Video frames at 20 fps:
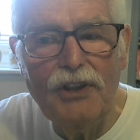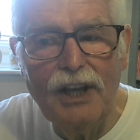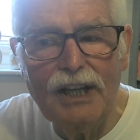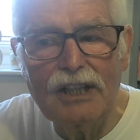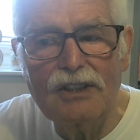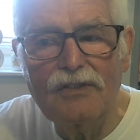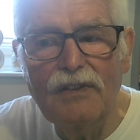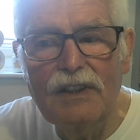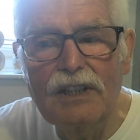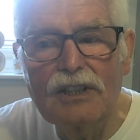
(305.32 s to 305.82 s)
and
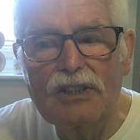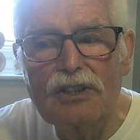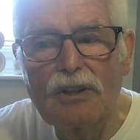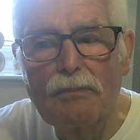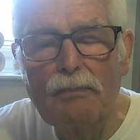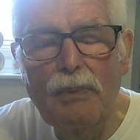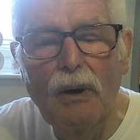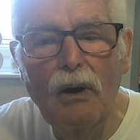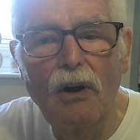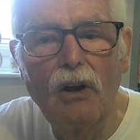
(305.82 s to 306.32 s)
thanks for your
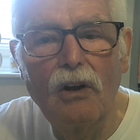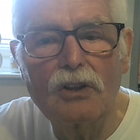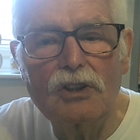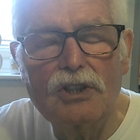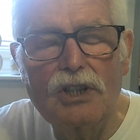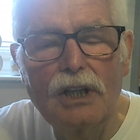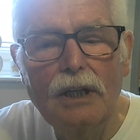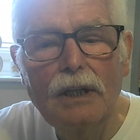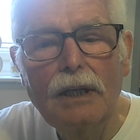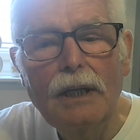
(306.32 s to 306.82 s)

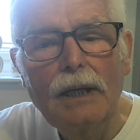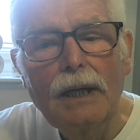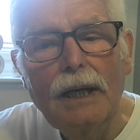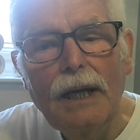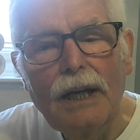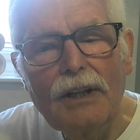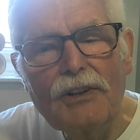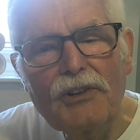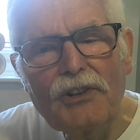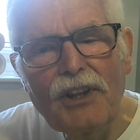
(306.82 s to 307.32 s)
support.
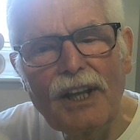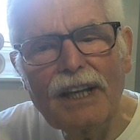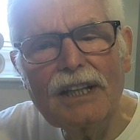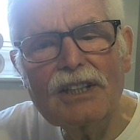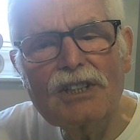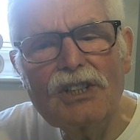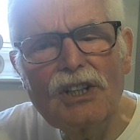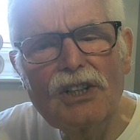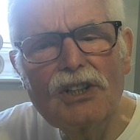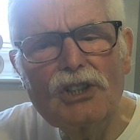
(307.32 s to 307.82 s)
And
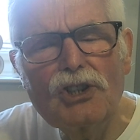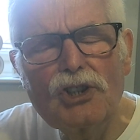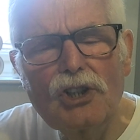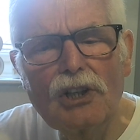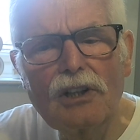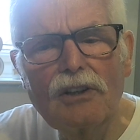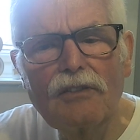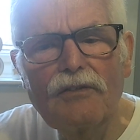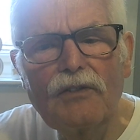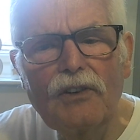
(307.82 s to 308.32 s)
thanks,
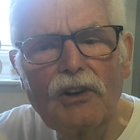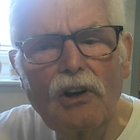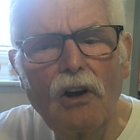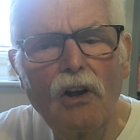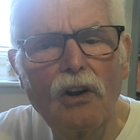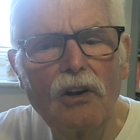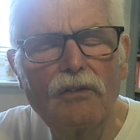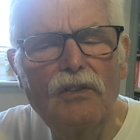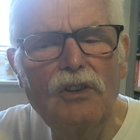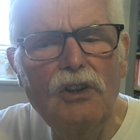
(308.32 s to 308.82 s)
Ursula, for
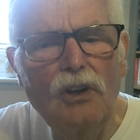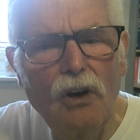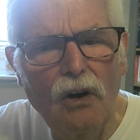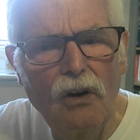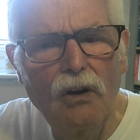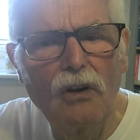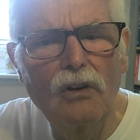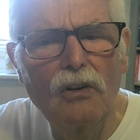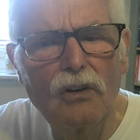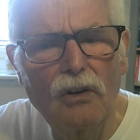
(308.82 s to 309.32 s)
all of
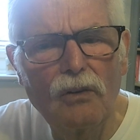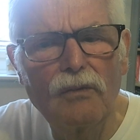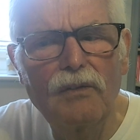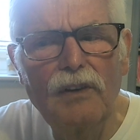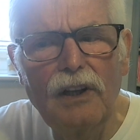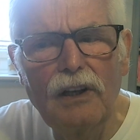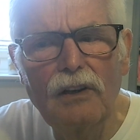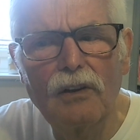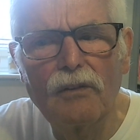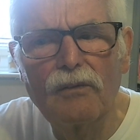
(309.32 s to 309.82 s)
your
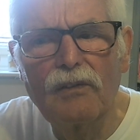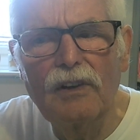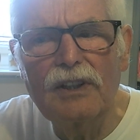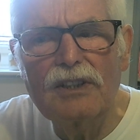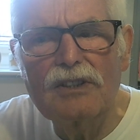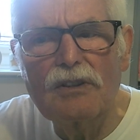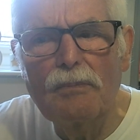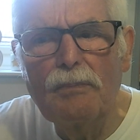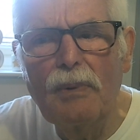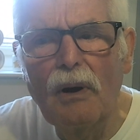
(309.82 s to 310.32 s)
lovely, lovely
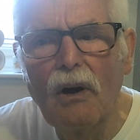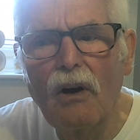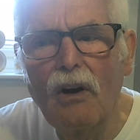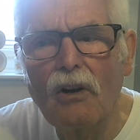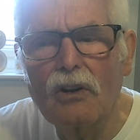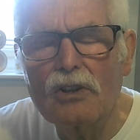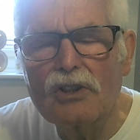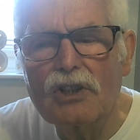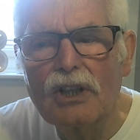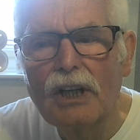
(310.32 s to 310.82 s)

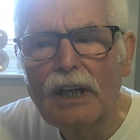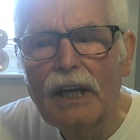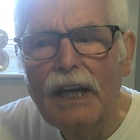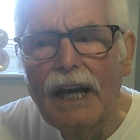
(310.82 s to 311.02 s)
support.